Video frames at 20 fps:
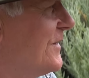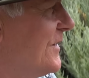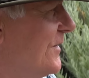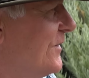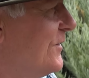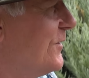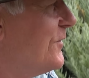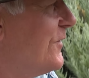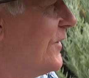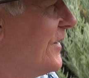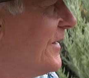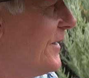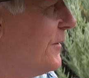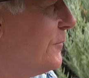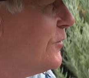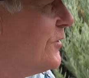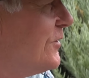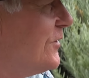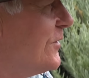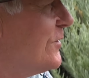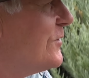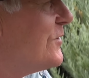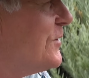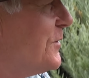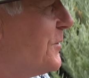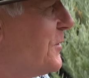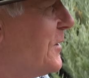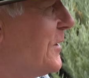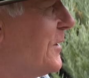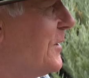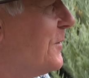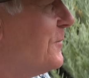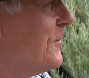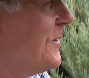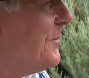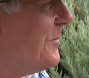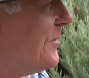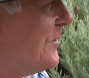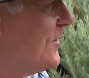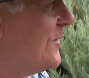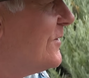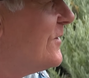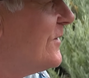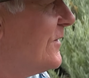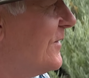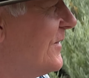Do you think he would use nuclear weapons?